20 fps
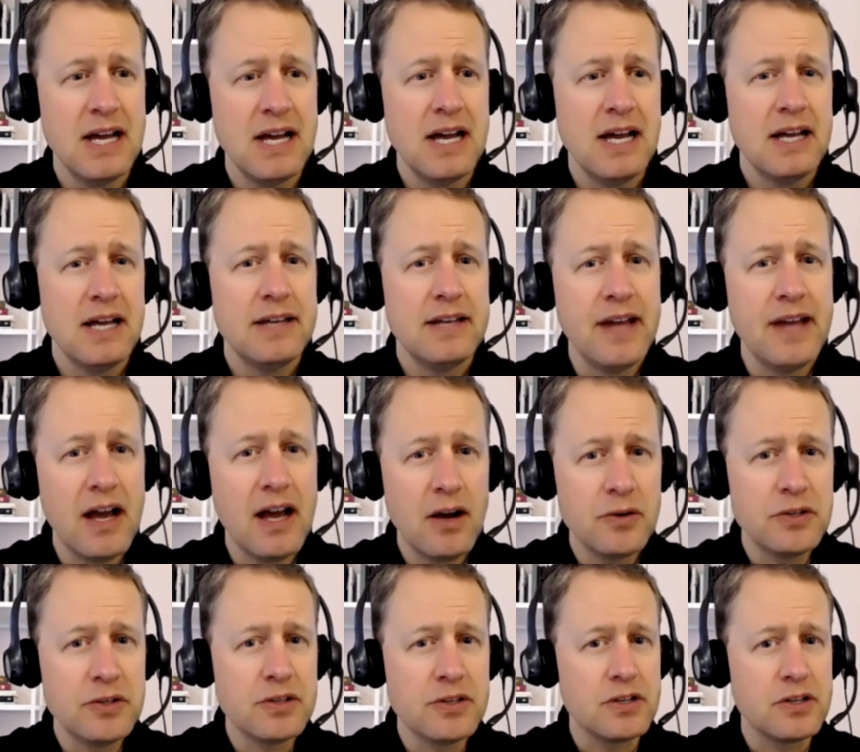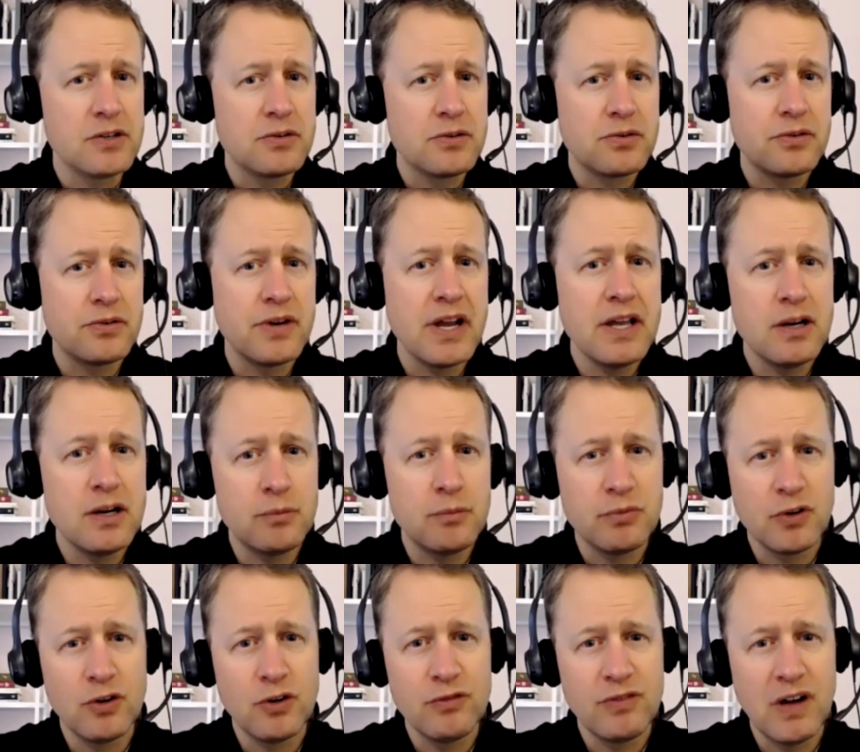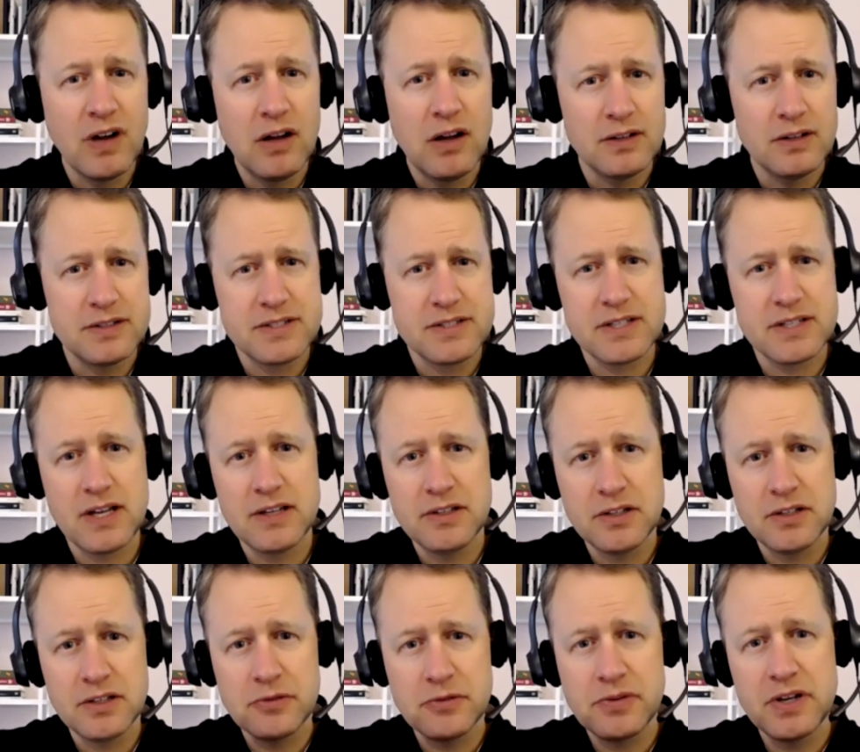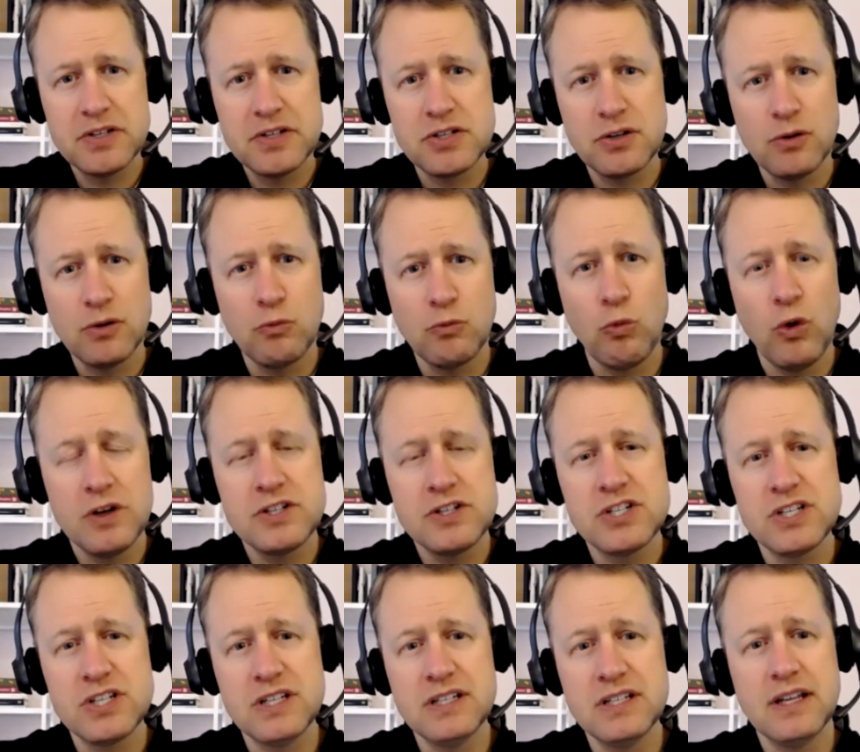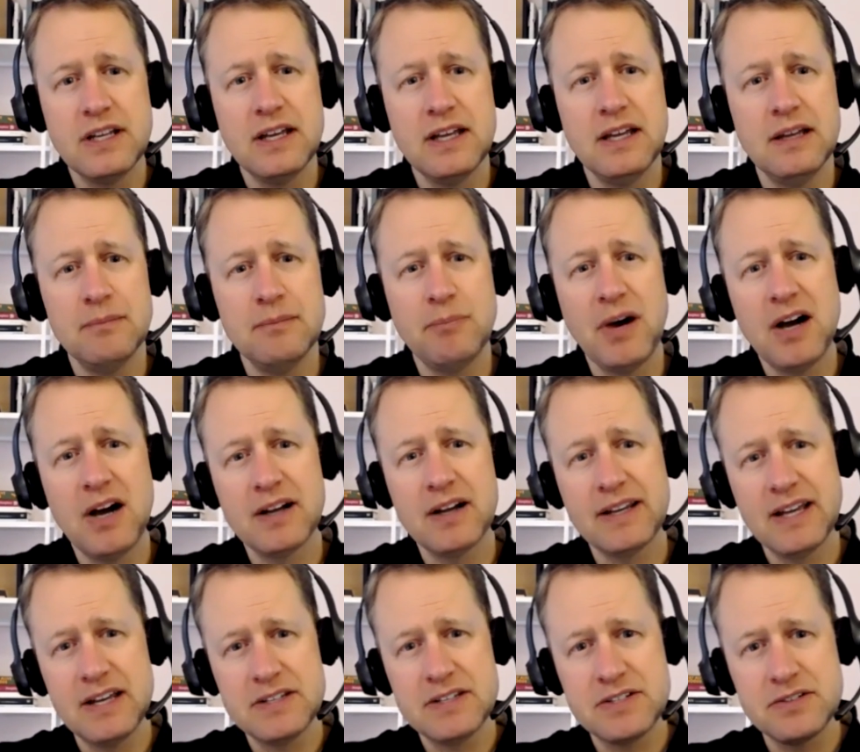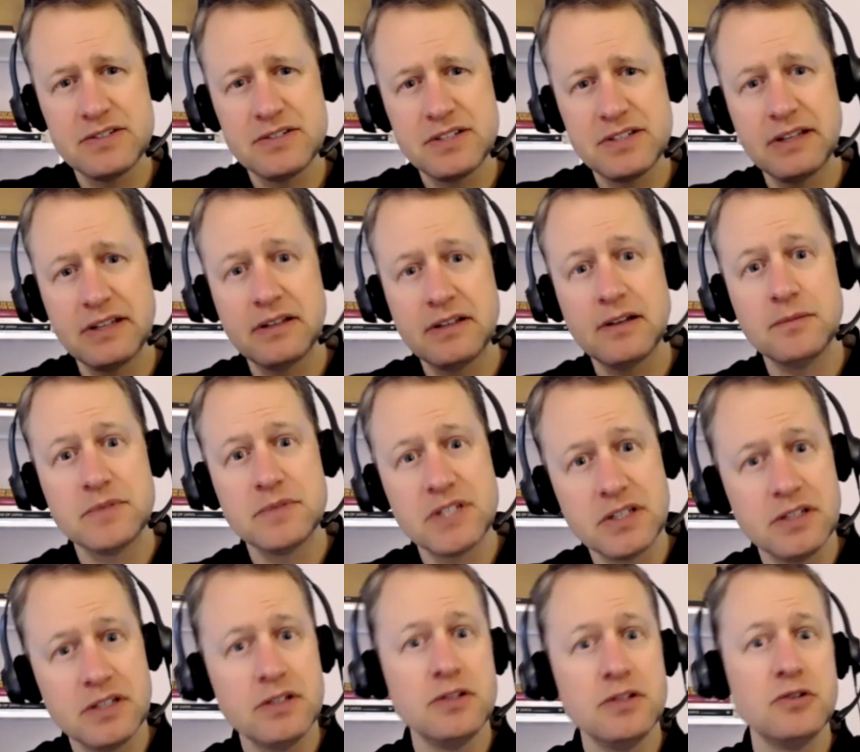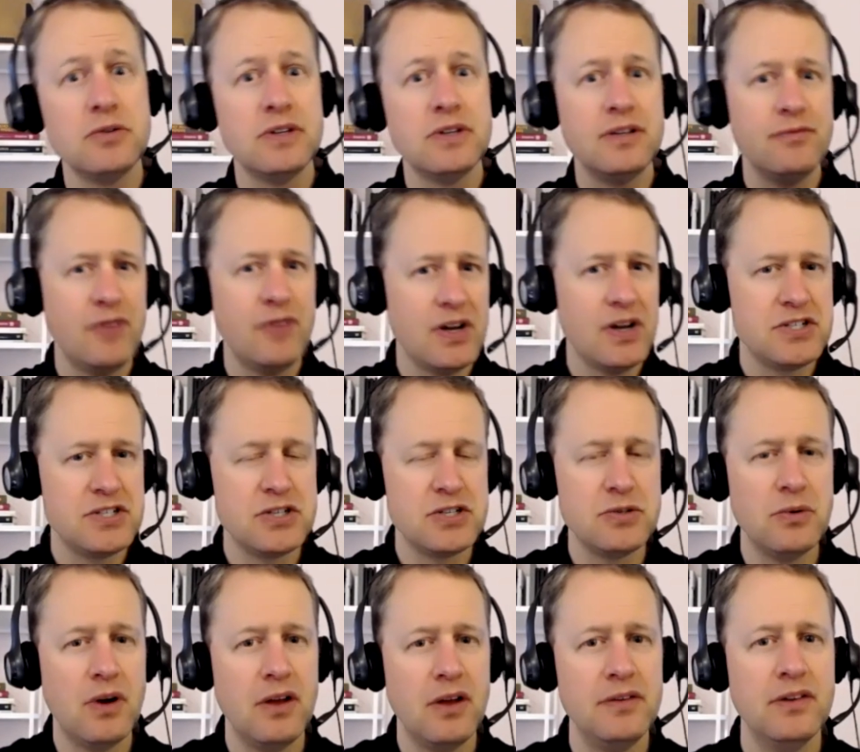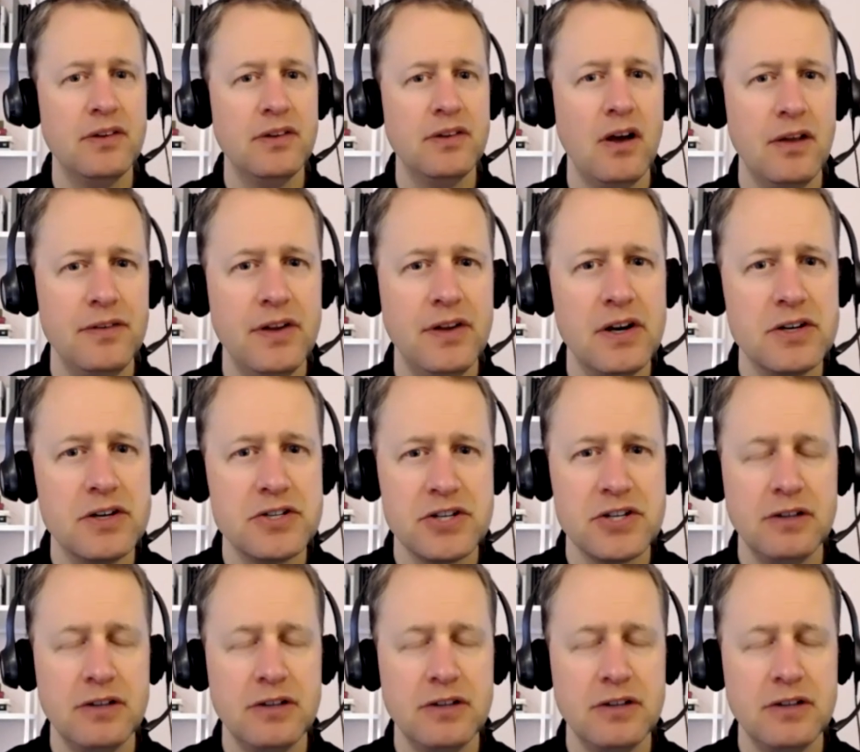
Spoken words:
Now you can create a profile on a site. You can create your own one sheet, and podcasters can come to you and invite you on their show.